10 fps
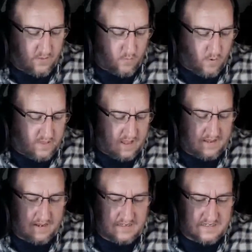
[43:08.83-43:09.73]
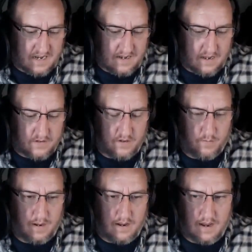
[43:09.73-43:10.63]
one that did stand out to
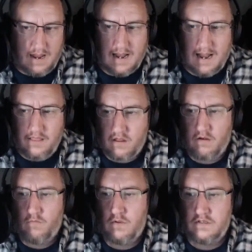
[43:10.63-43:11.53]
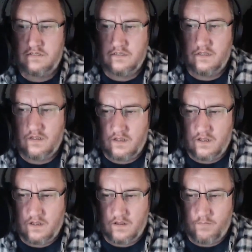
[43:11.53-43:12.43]
me, and I thought was
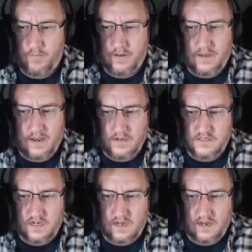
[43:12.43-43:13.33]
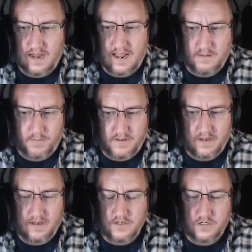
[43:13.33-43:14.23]
potentially had the
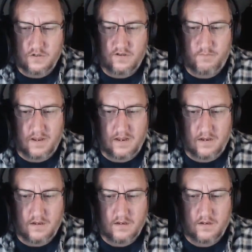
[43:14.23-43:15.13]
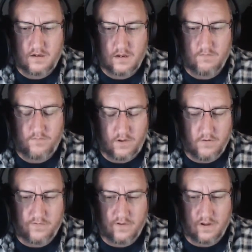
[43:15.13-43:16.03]
potential of being
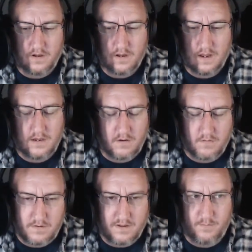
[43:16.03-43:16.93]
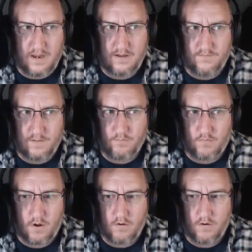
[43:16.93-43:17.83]
confusing, and you tell me if I'm
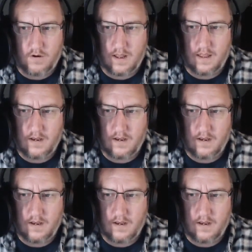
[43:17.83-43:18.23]
wrong or not.